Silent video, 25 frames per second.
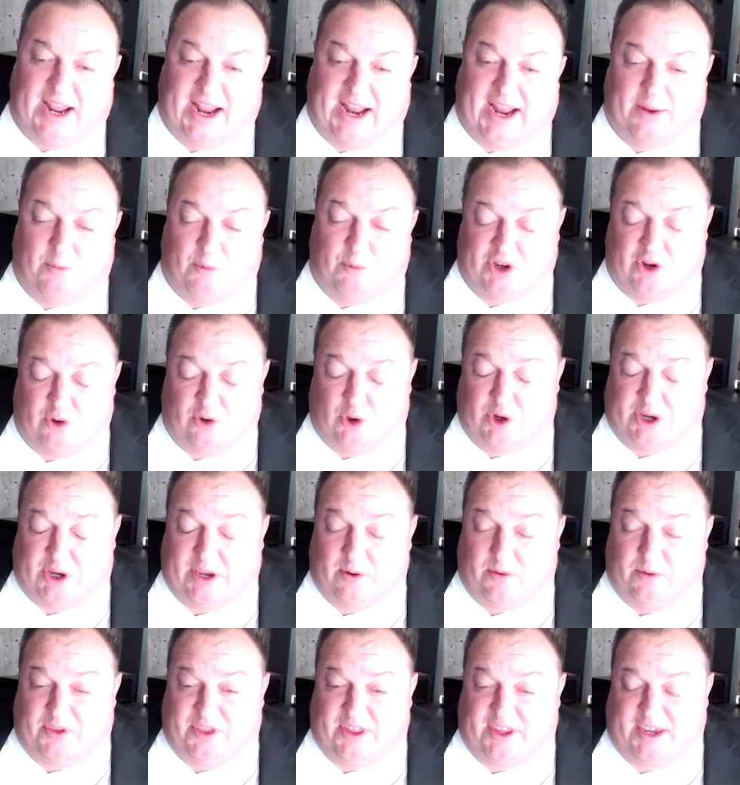And when you look
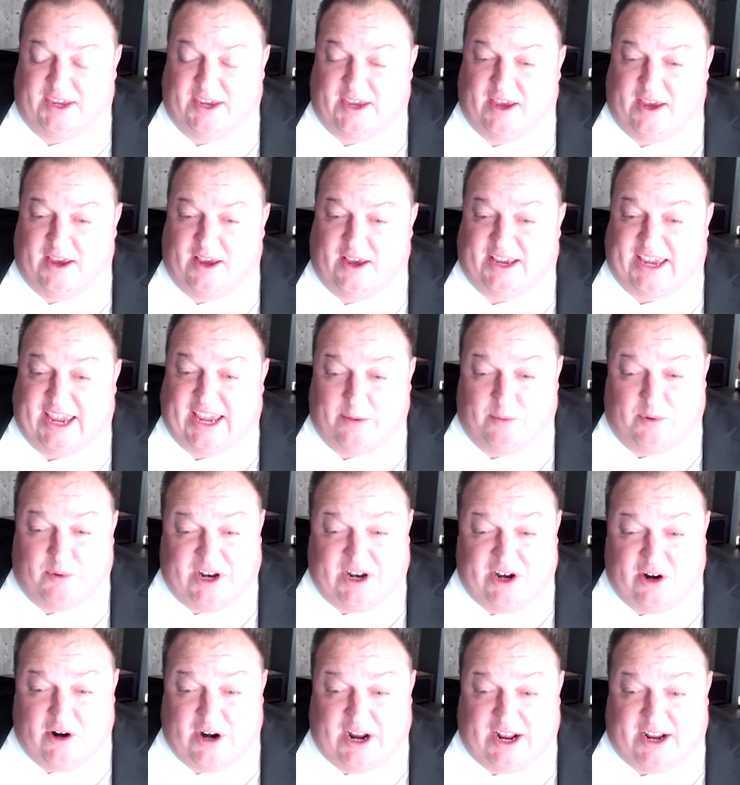at the cable and
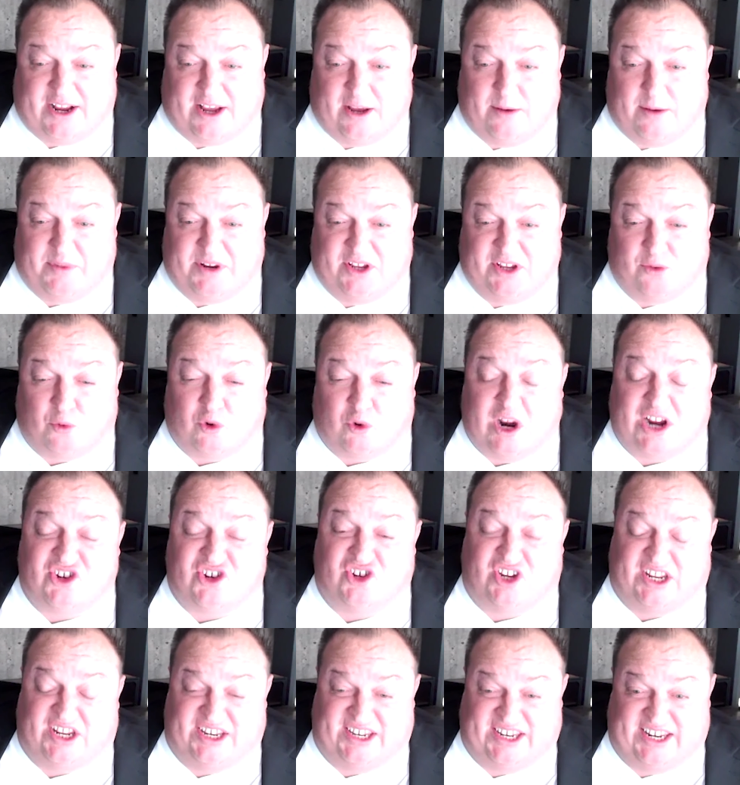internet companies, we're
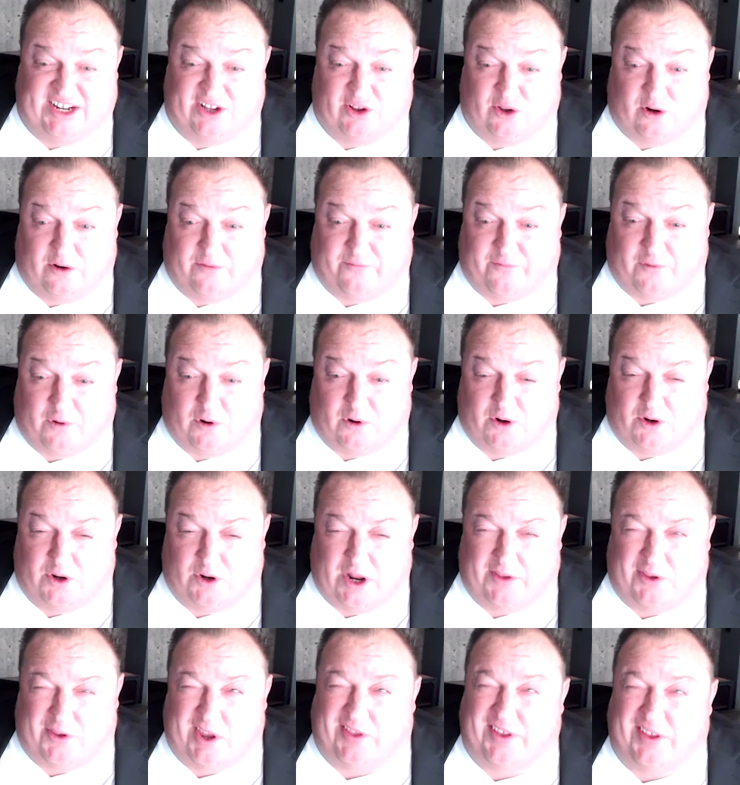actually a dealer for,
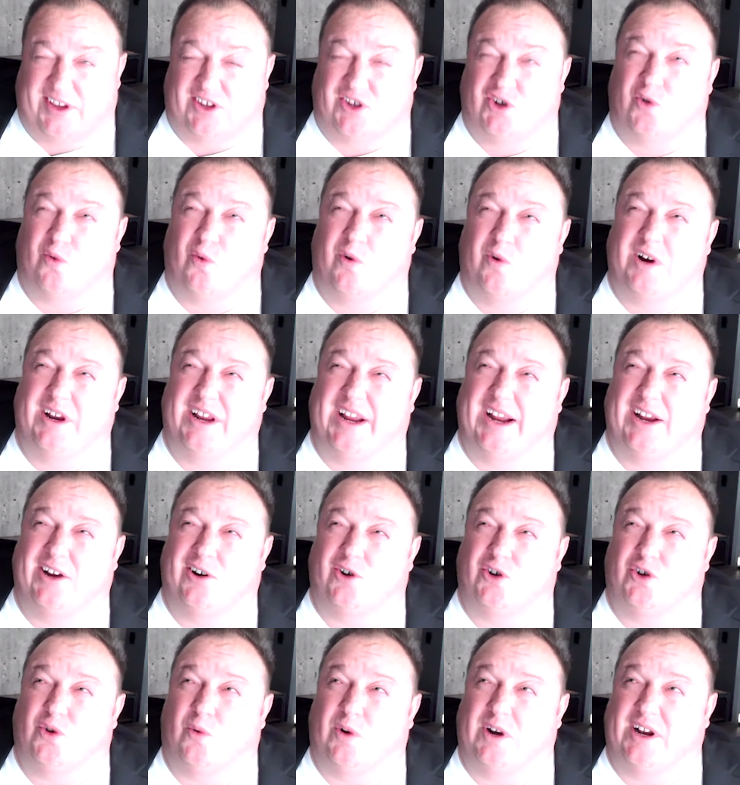I think, 28
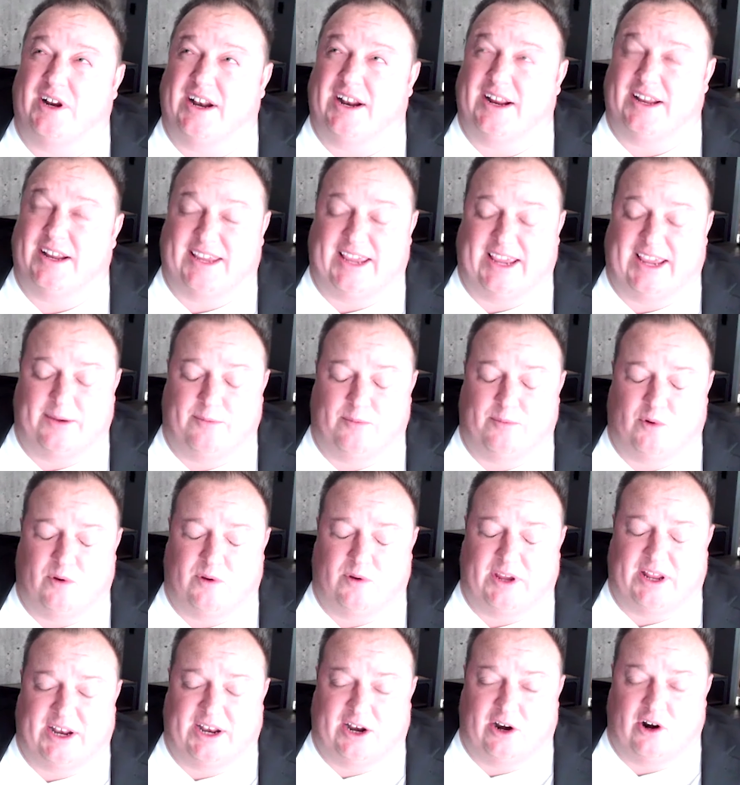or 29 cable
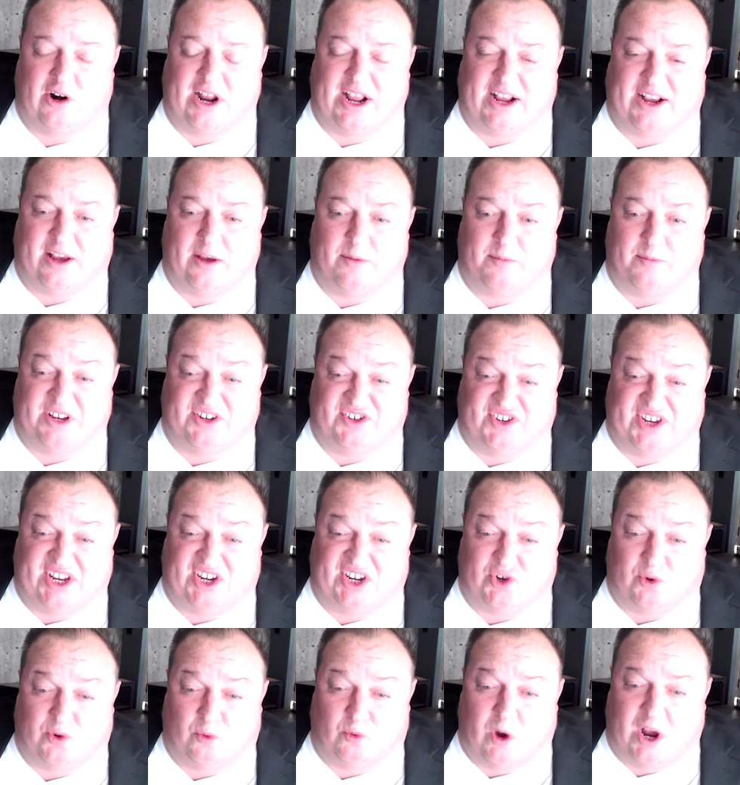and internet companies
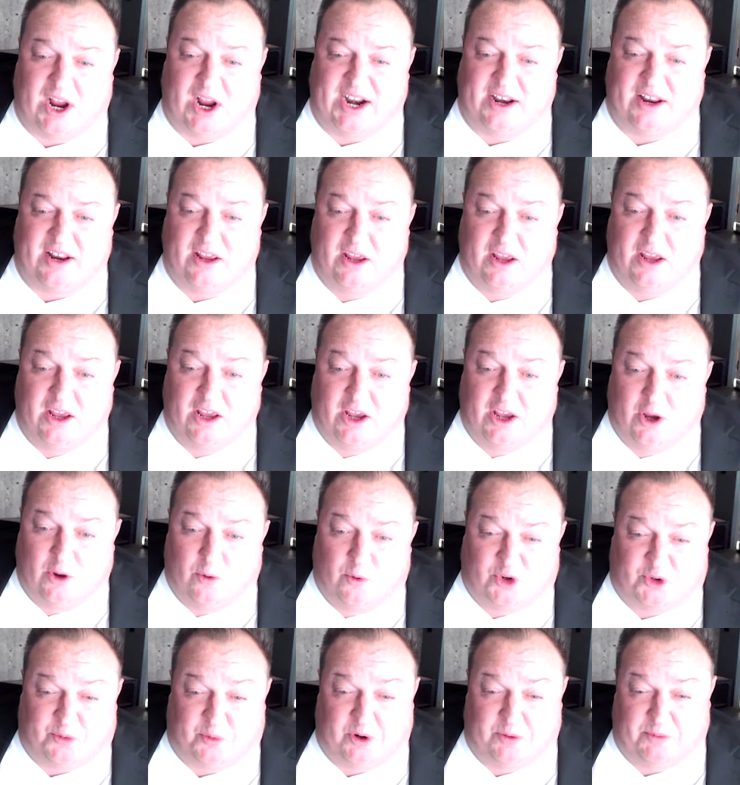nationwide,
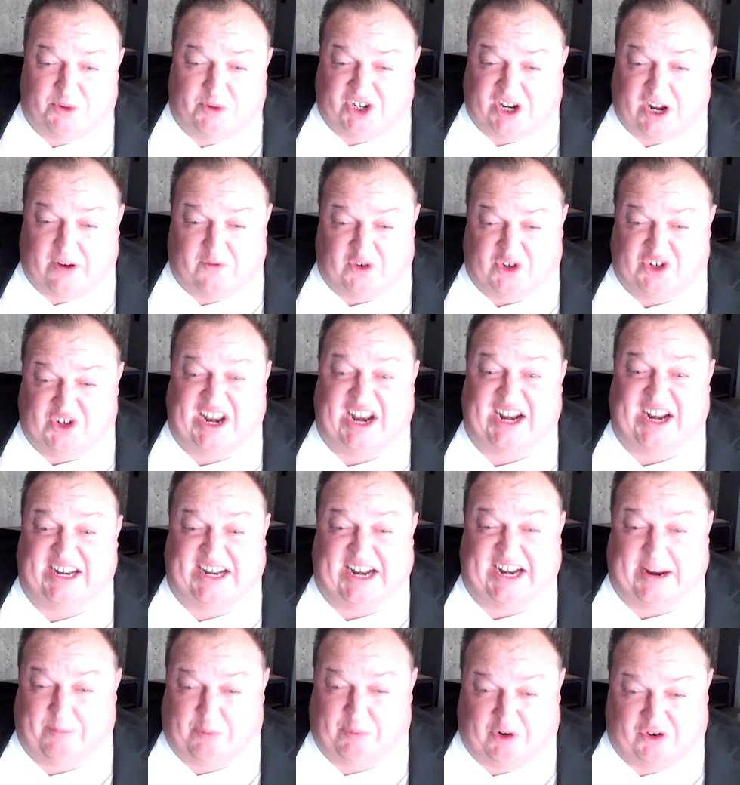which pretty much covers
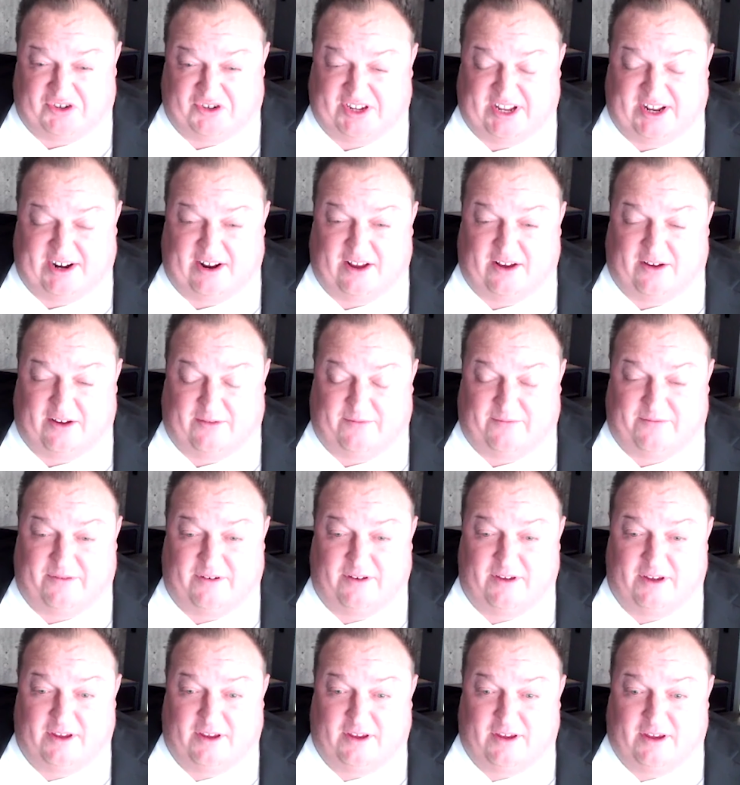99% of
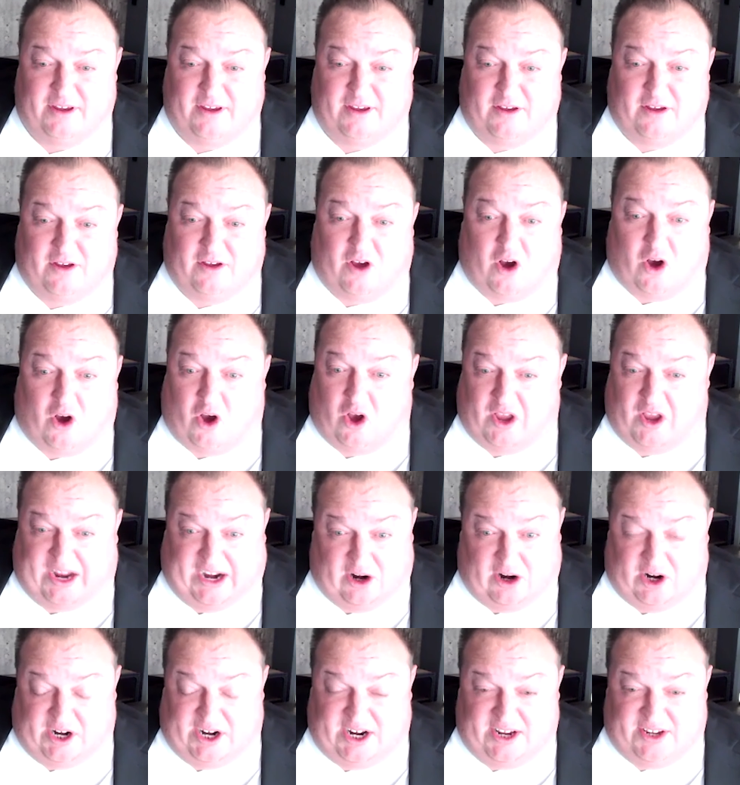all
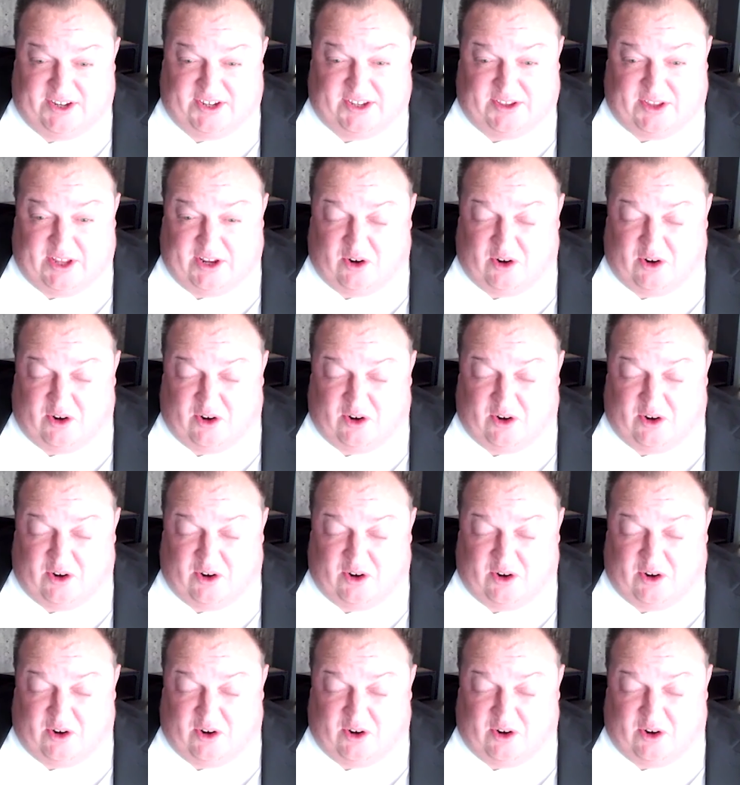areas.